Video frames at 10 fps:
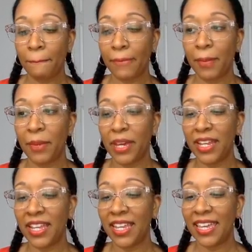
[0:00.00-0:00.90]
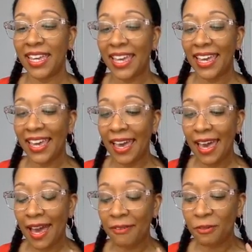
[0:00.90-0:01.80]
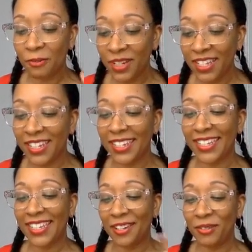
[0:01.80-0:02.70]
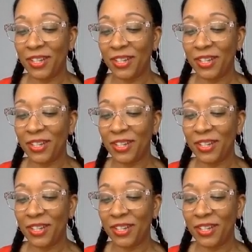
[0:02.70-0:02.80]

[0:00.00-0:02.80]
But after reading it again